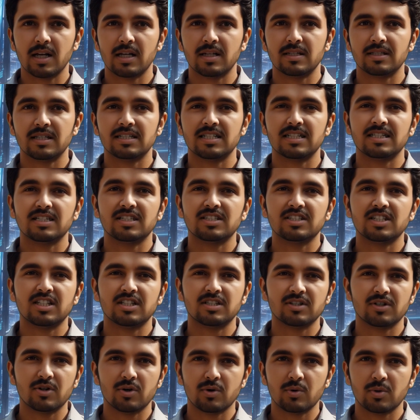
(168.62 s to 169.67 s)
This isn't
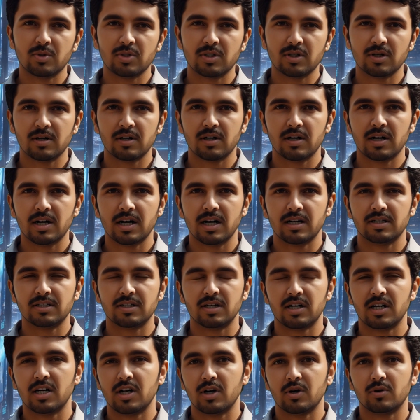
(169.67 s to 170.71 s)
just growth, it's
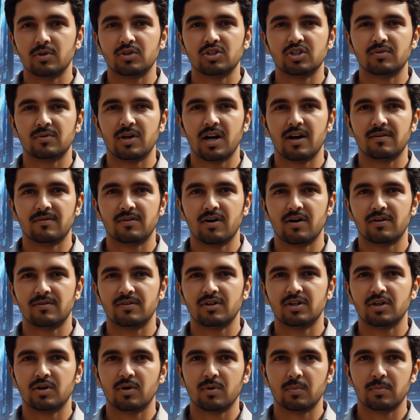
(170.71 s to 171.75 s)
a huge wave of
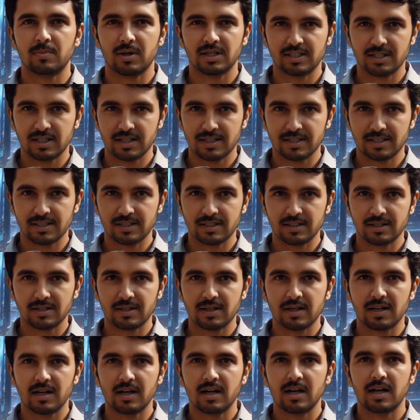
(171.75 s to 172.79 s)
new business.
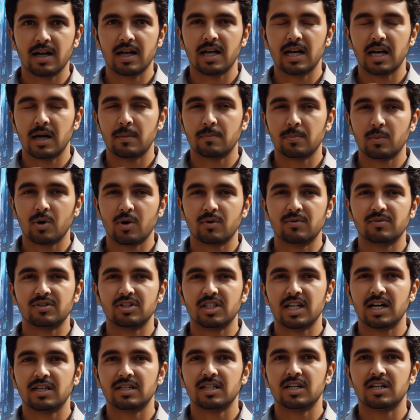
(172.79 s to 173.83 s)
It proves
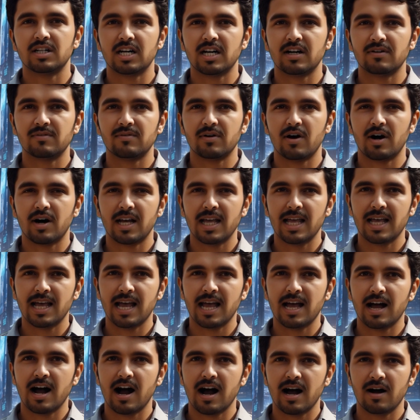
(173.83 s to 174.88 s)
that the need for
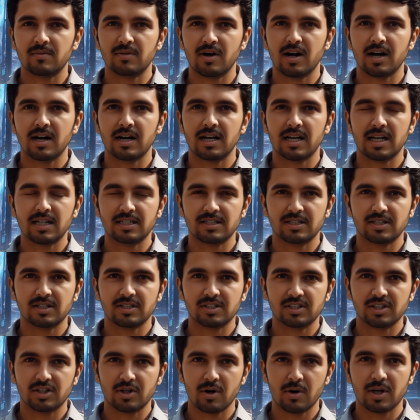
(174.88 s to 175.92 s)
AI hardware isn't
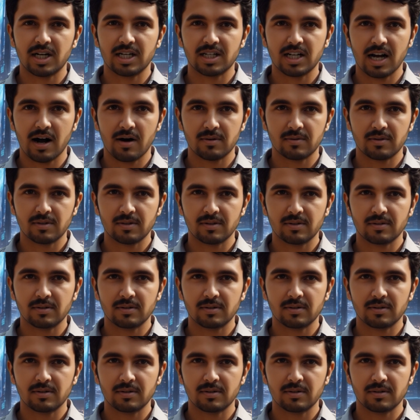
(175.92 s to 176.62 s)
slowing down.